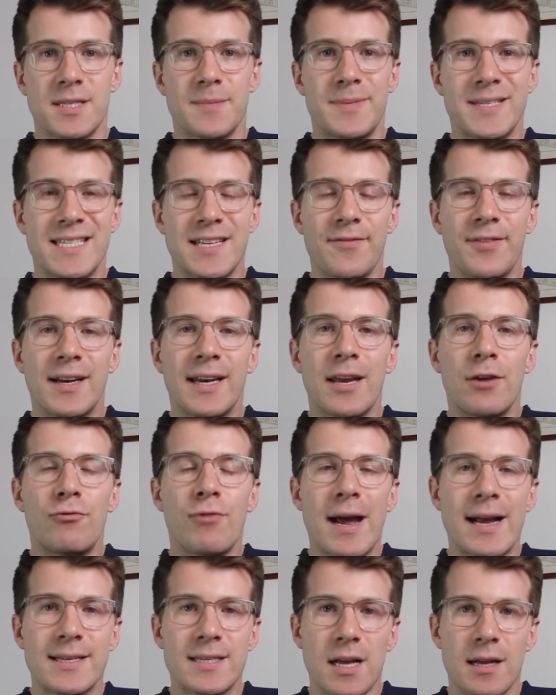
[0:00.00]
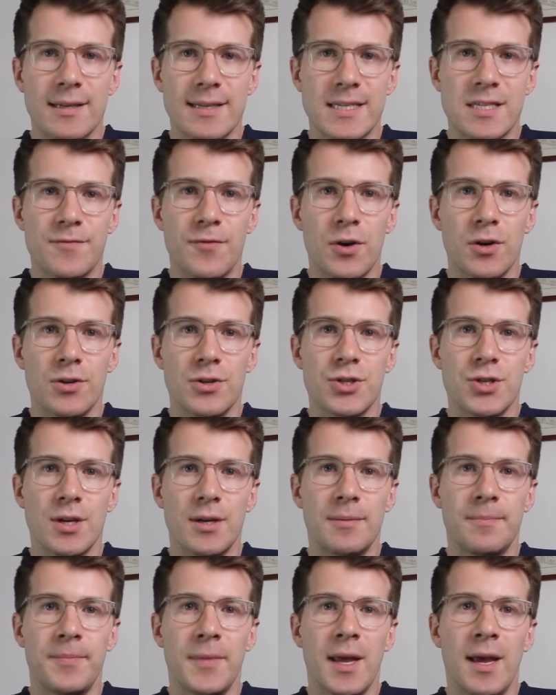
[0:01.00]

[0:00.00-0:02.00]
specifically erectile dysfunction.